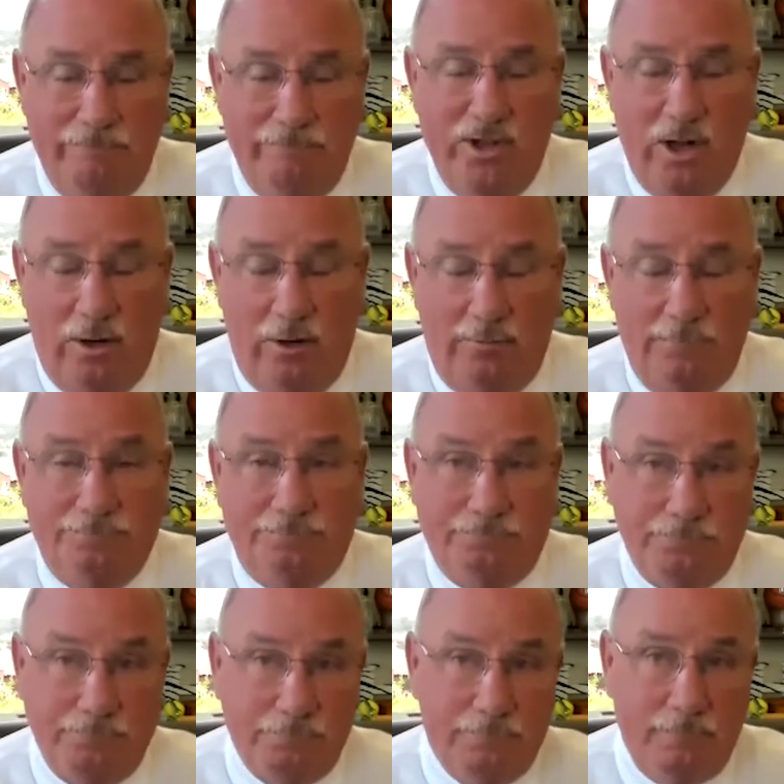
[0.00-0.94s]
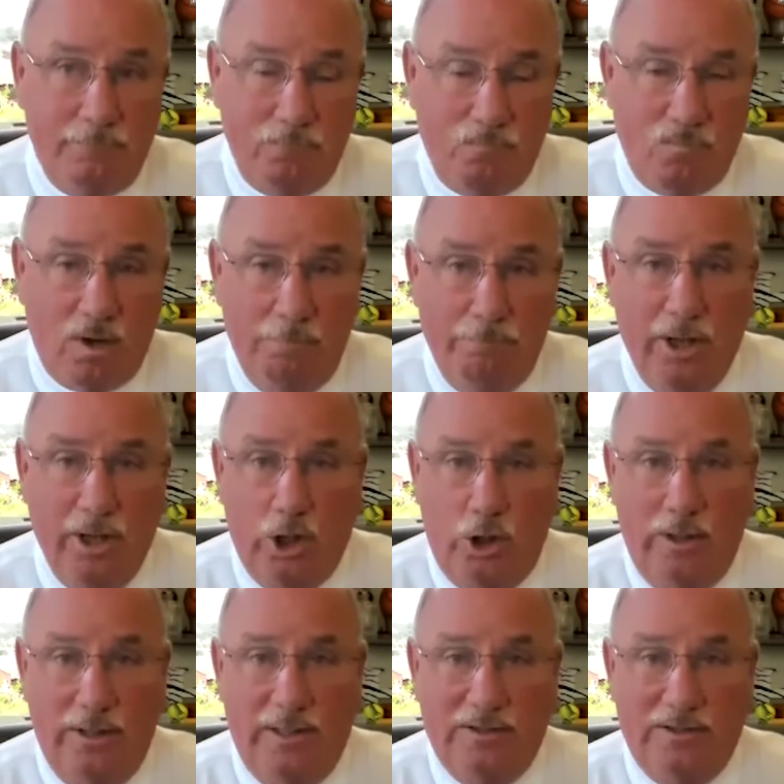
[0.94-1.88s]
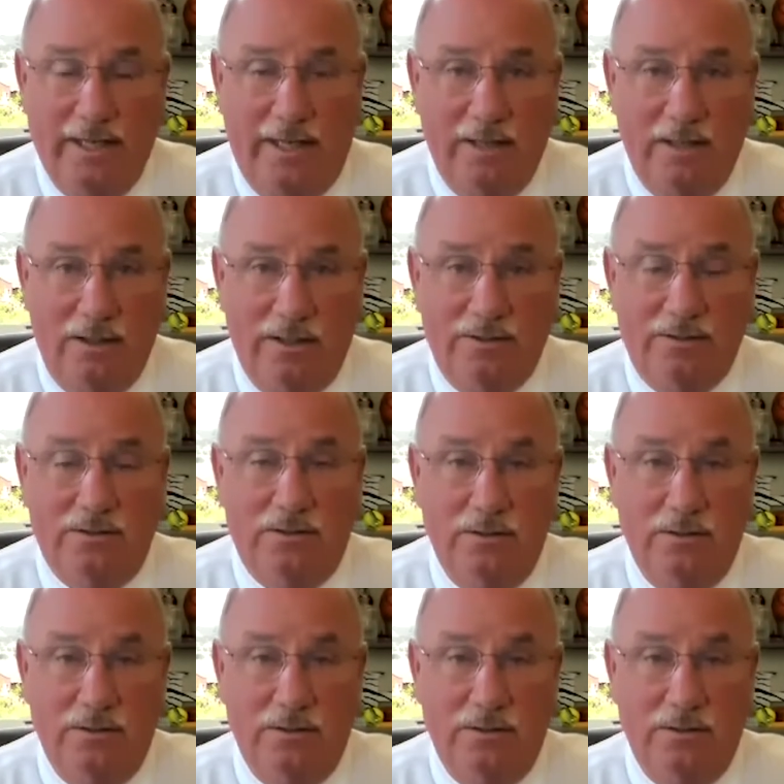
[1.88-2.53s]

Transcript: been good to say the least,